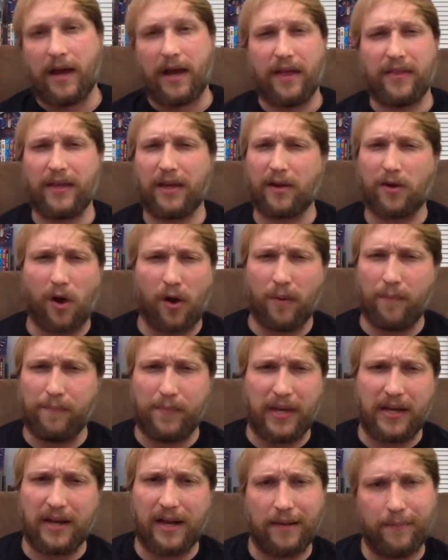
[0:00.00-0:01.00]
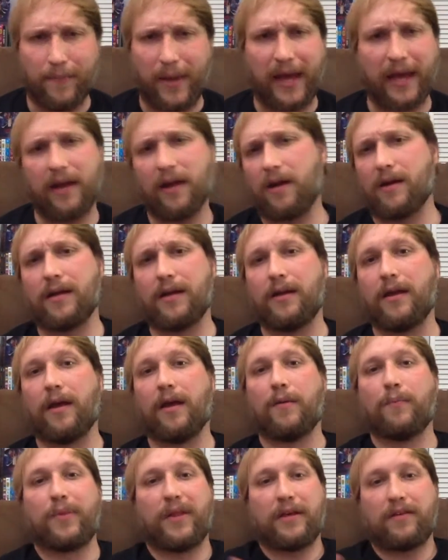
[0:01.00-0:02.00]
I think you call it Midnight Manhunt,
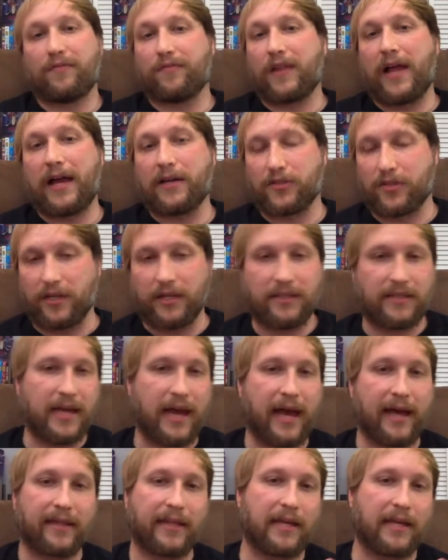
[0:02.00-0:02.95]
playing flashlight tag.